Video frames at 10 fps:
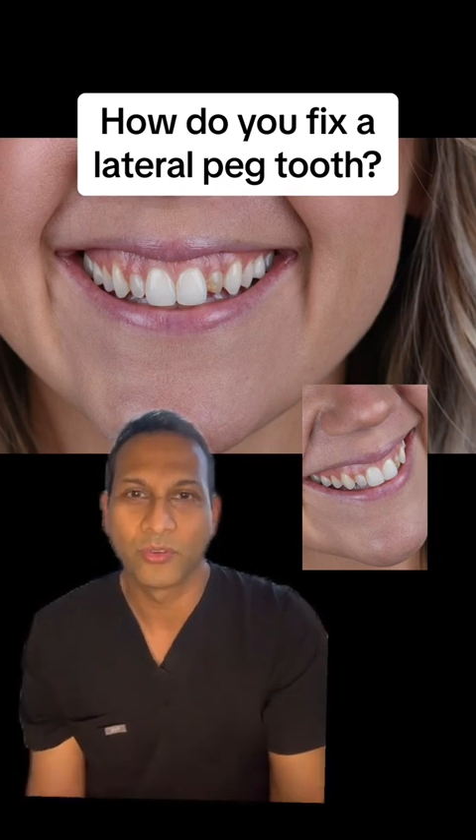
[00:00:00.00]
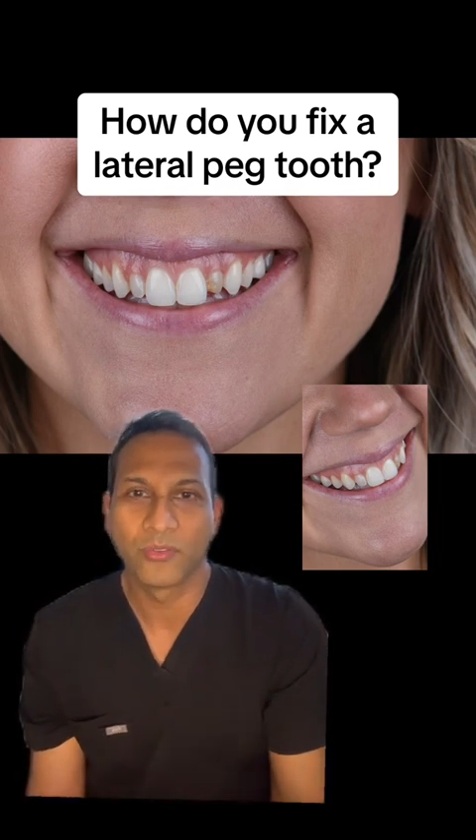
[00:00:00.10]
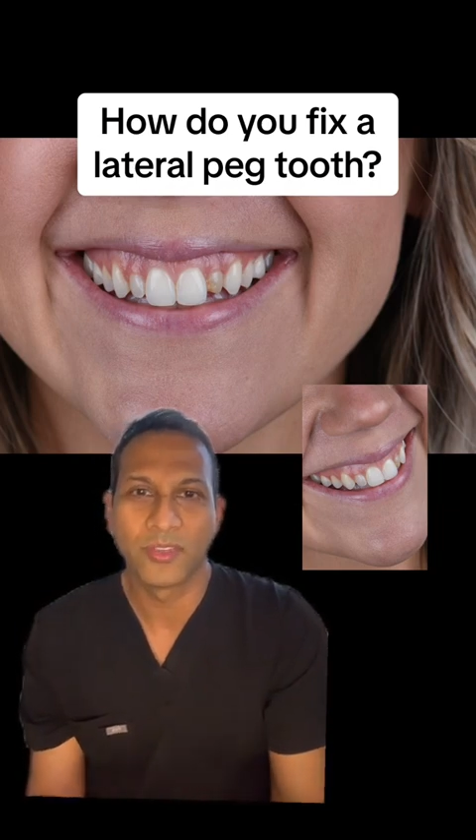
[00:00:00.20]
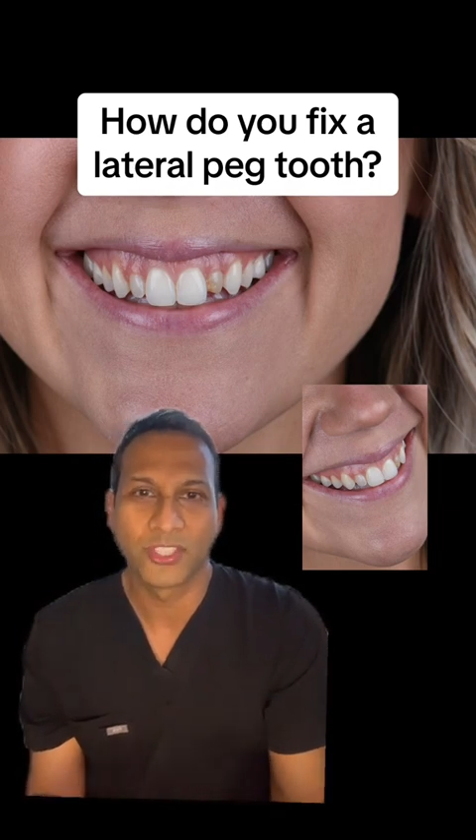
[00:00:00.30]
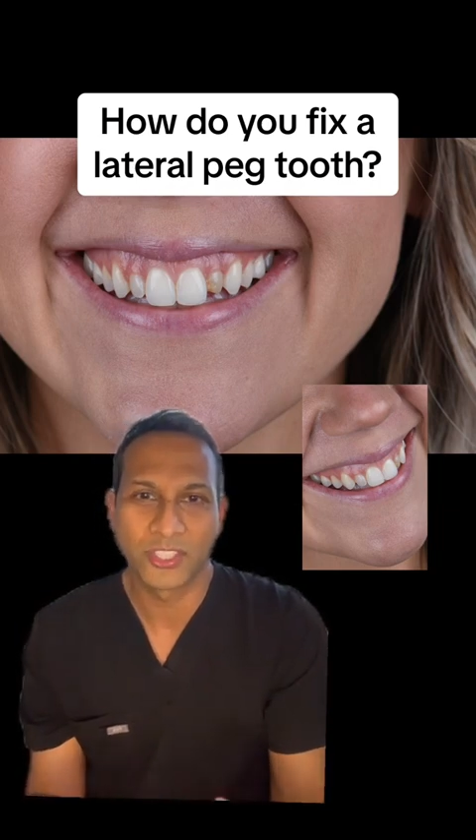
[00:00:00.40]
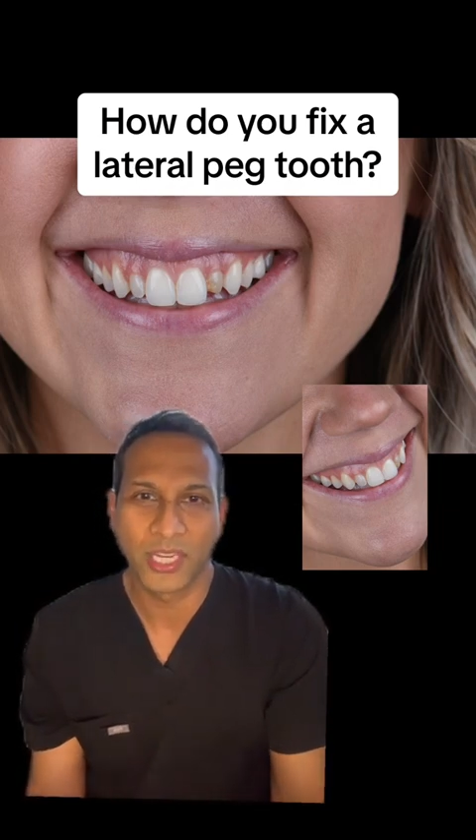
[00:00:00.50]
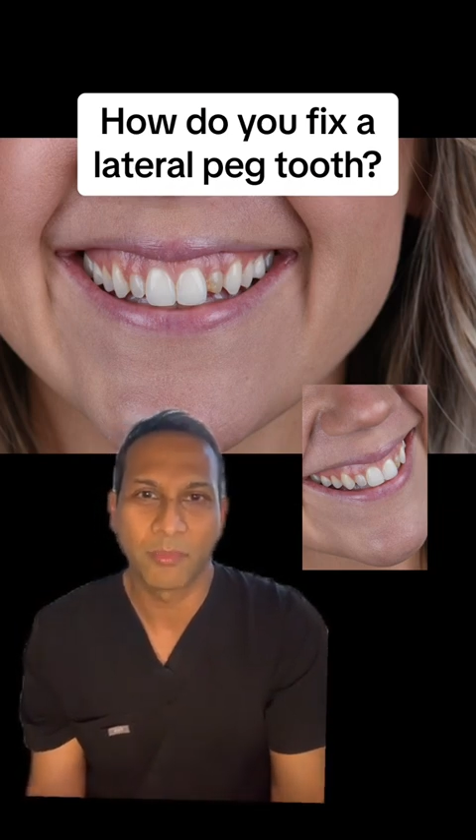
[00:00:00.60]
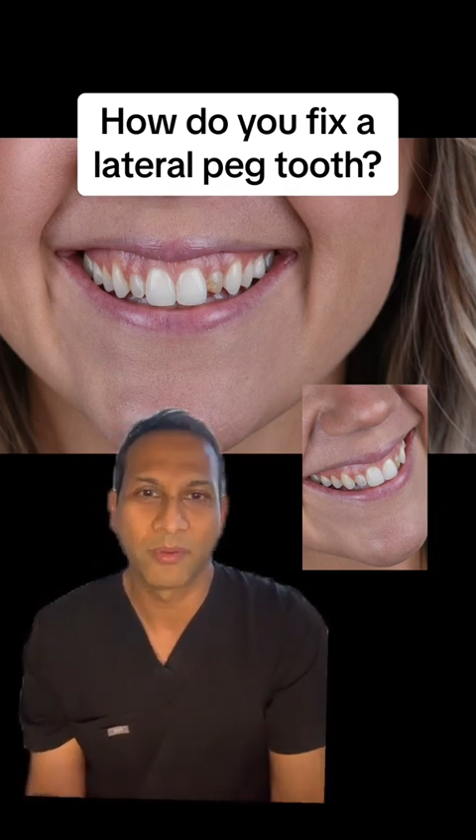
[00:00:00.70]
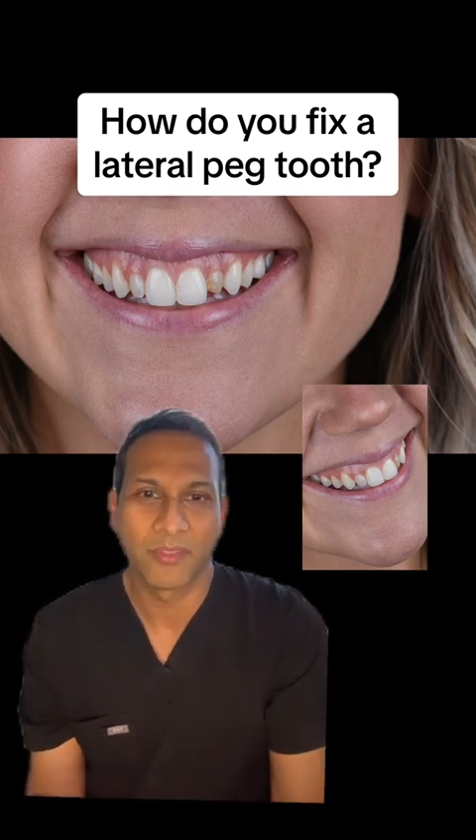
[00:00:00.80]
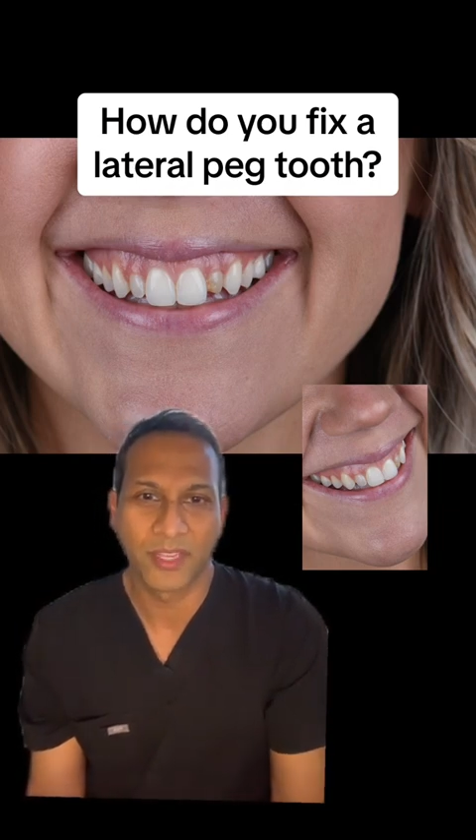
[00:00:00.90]
the shape of
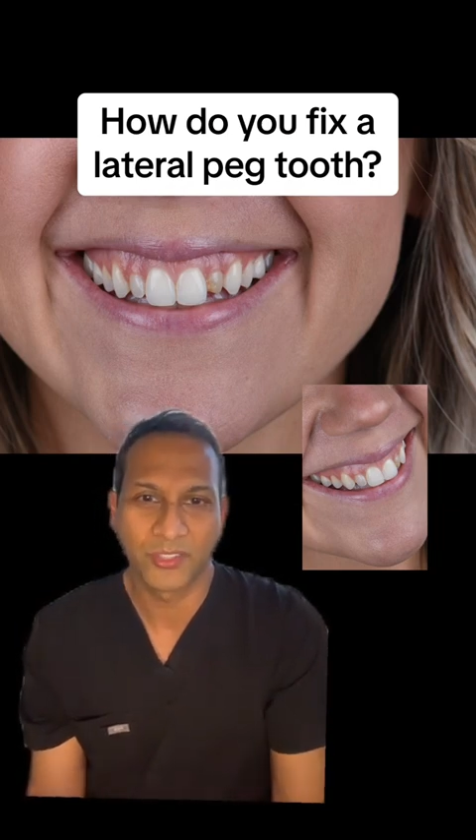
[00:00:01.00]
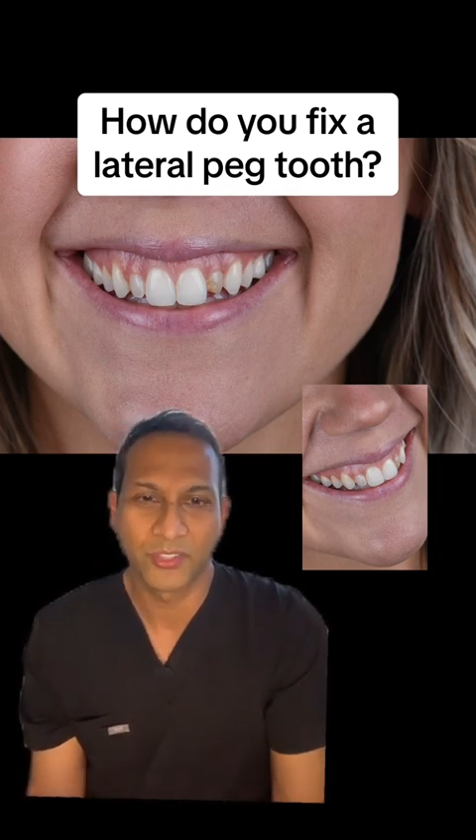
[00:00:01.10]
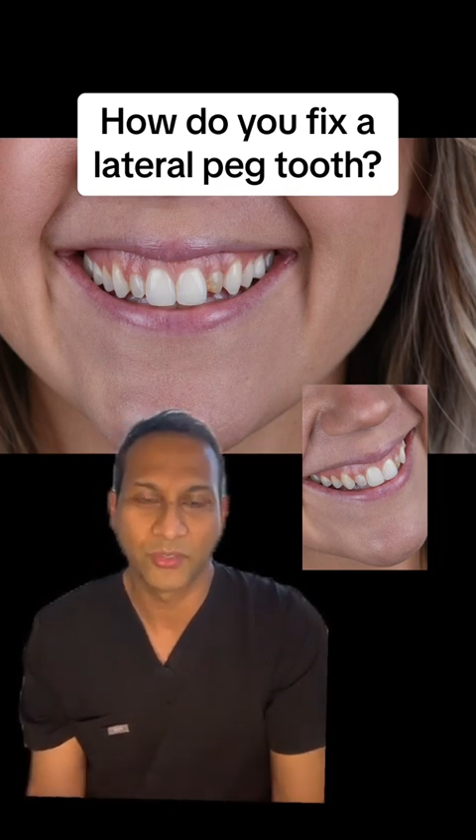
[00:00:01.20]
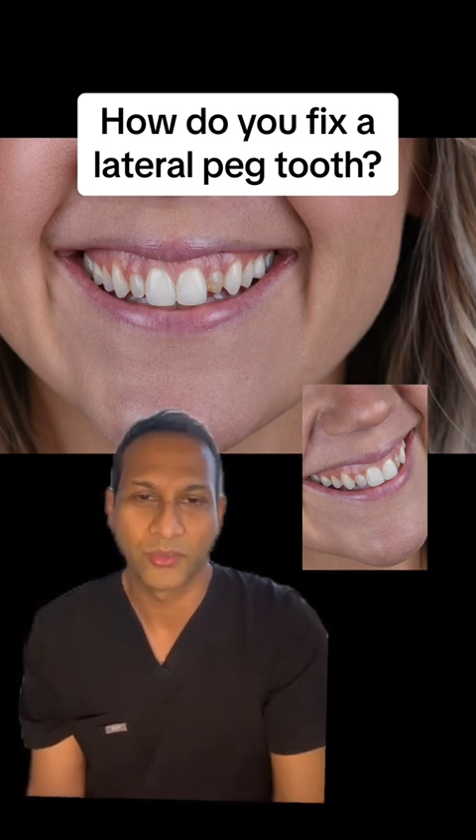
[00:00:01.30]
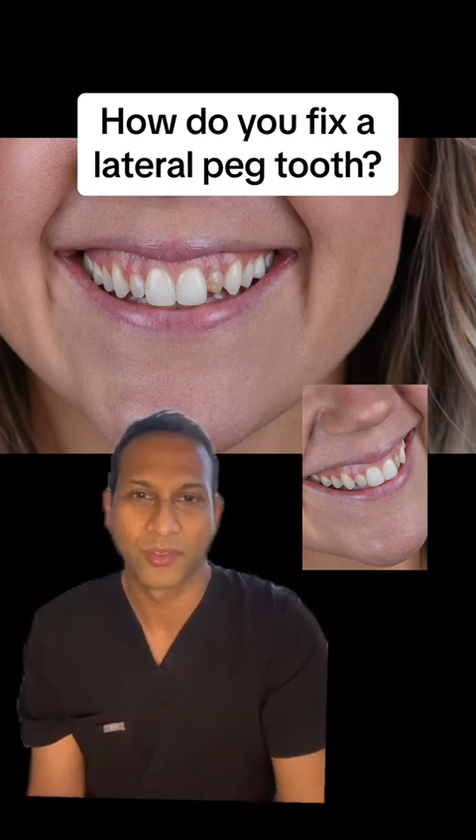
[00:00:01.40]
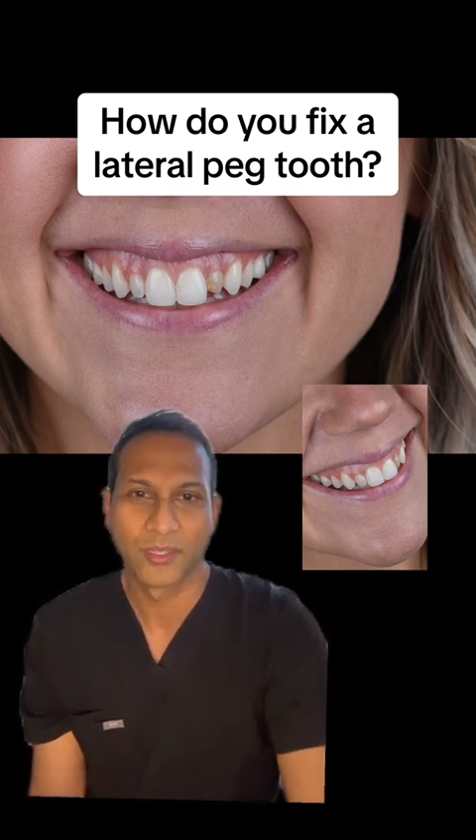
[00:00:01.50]
that tooth.